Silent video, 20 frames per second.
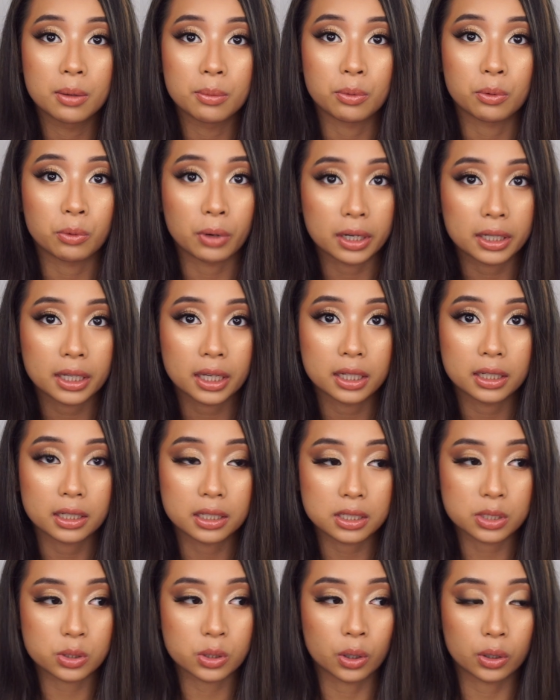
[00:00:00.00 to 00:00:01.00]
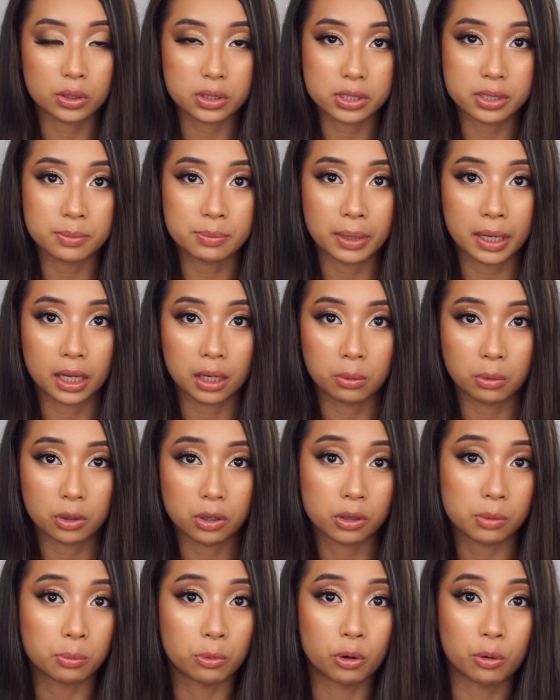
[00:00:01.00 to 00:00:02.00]
Redken is known to be one of
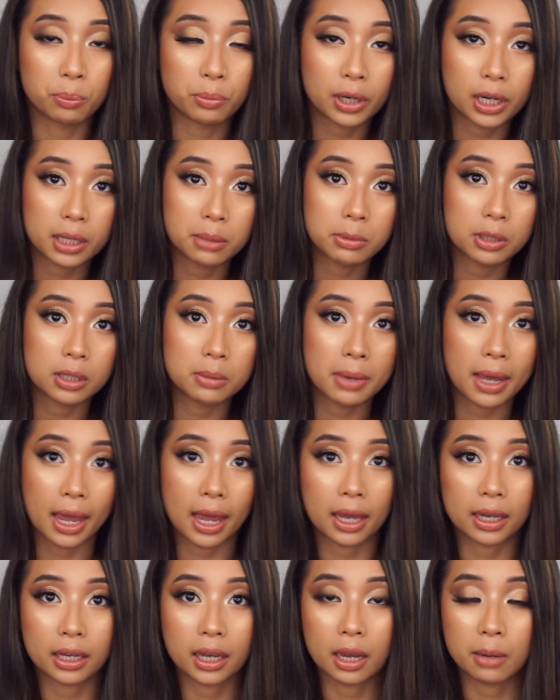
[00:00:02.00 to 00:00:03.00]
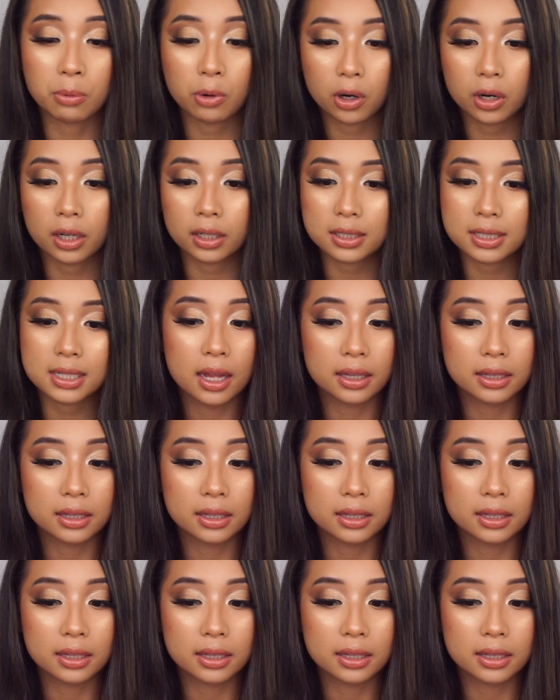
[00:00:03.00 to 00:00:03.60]
the more premium hair care products.